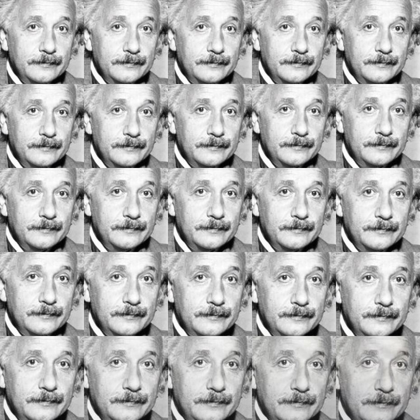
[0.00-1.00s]
And I
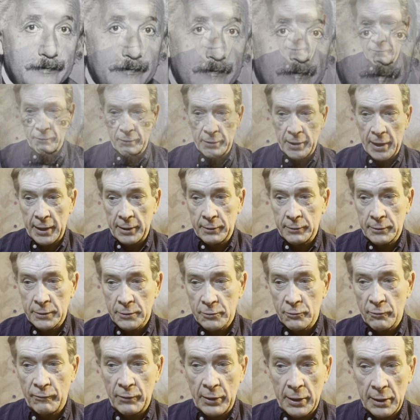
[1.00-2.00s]
think the reason for that is
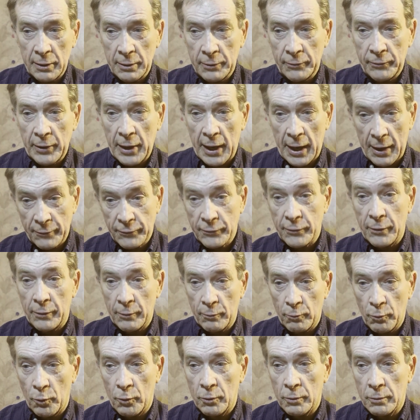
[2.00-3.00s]
revealed after the
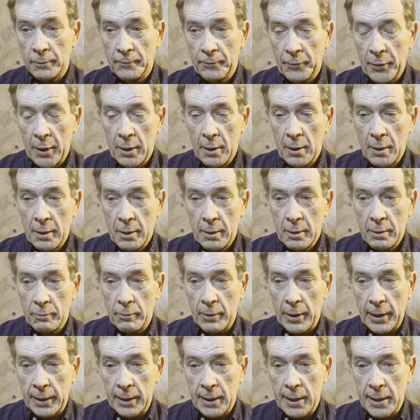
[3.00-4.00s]
war,
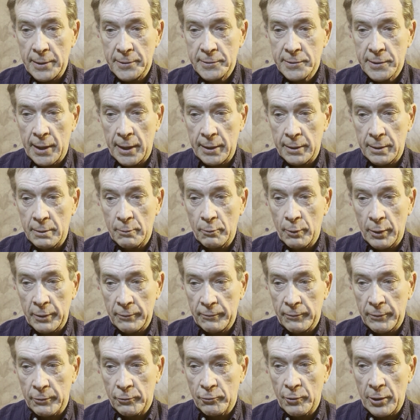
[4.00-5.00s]
when he said that one
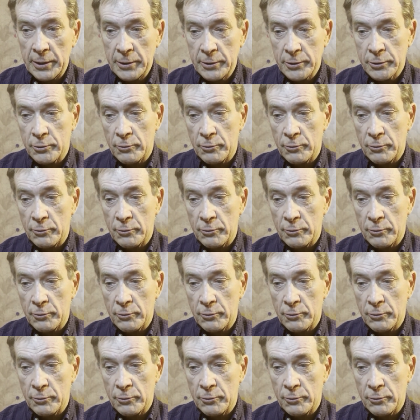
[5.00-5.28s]
of the greatest